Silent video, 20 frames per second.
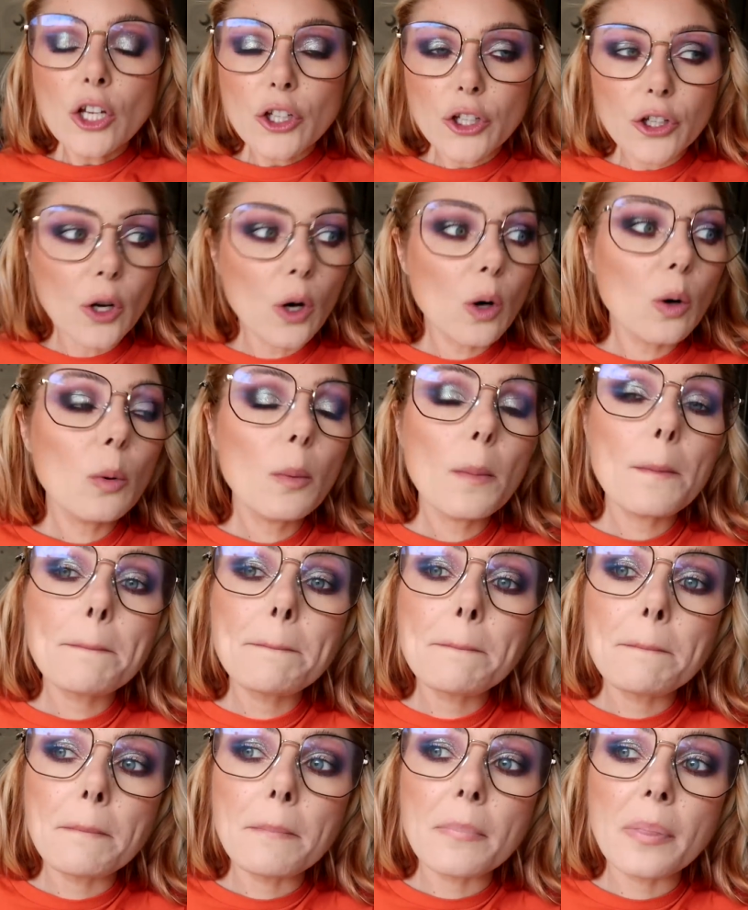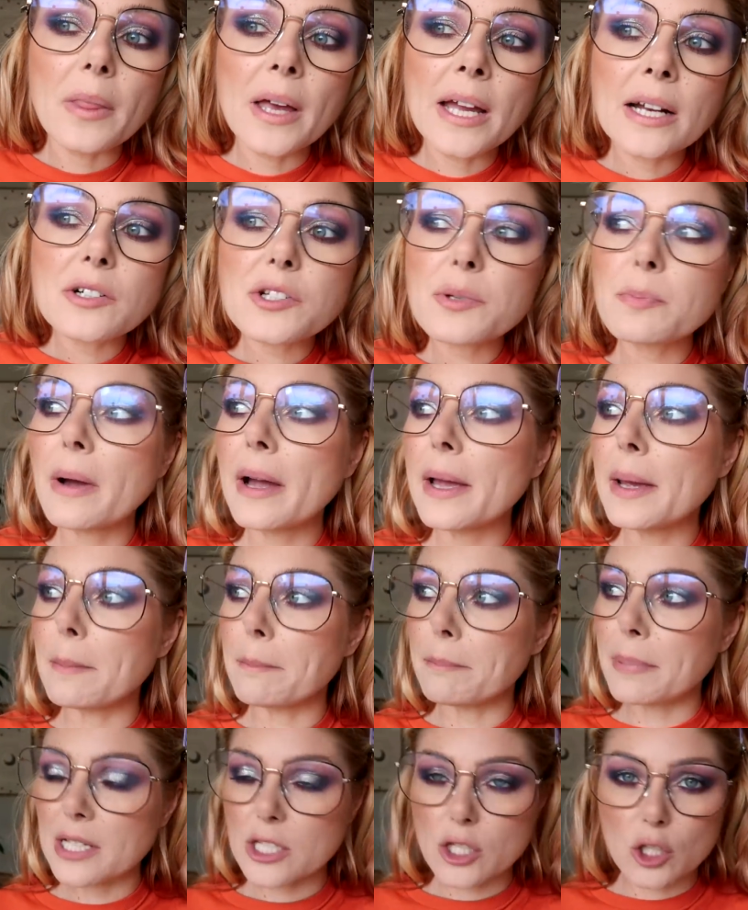You know, here's my
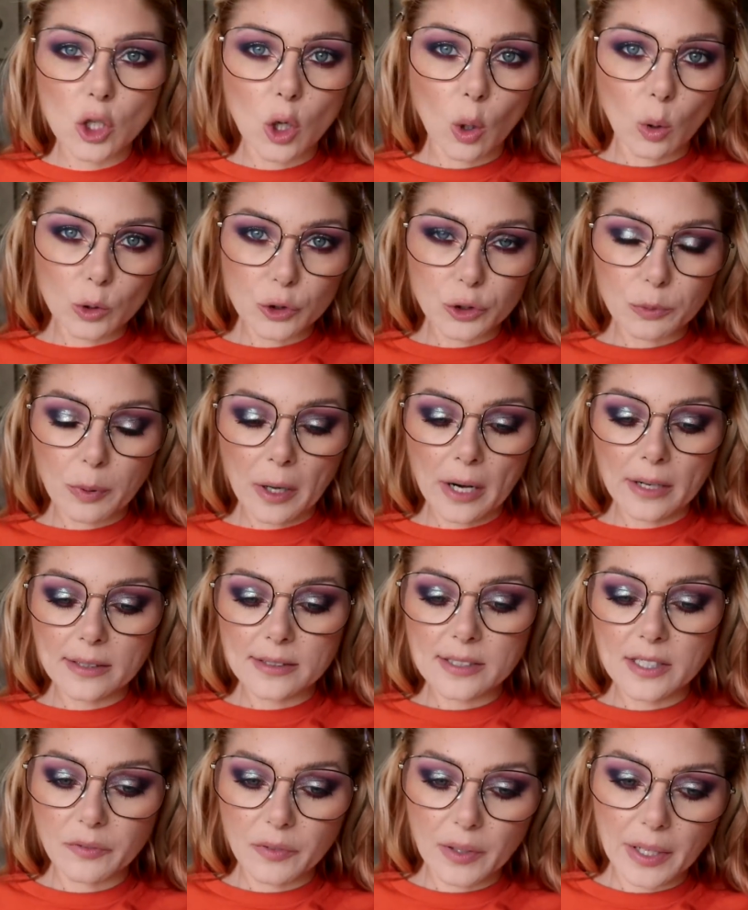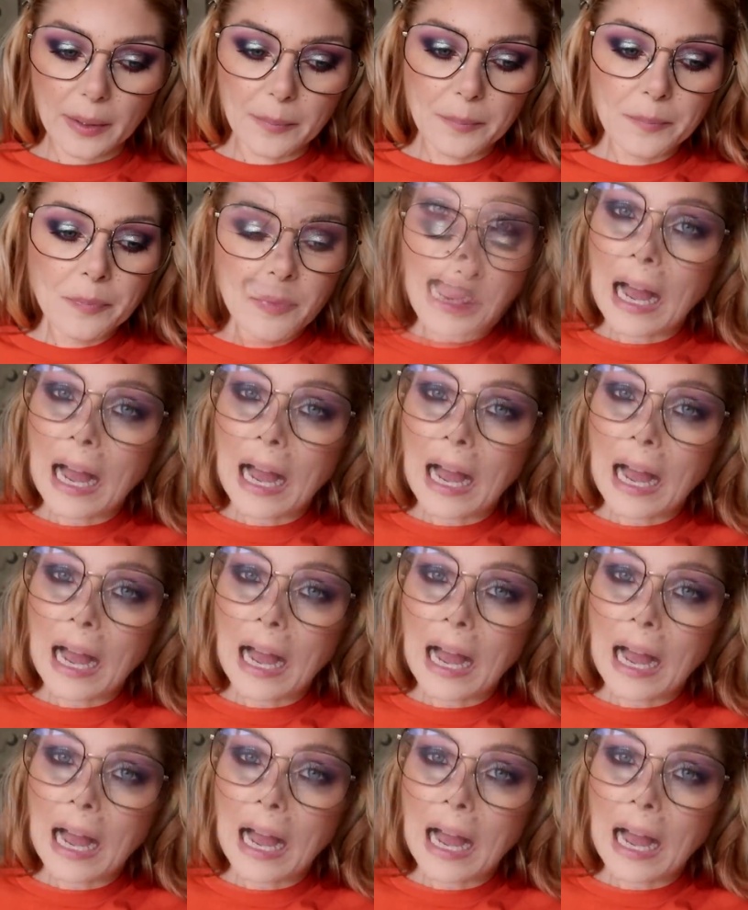best goal to productivity.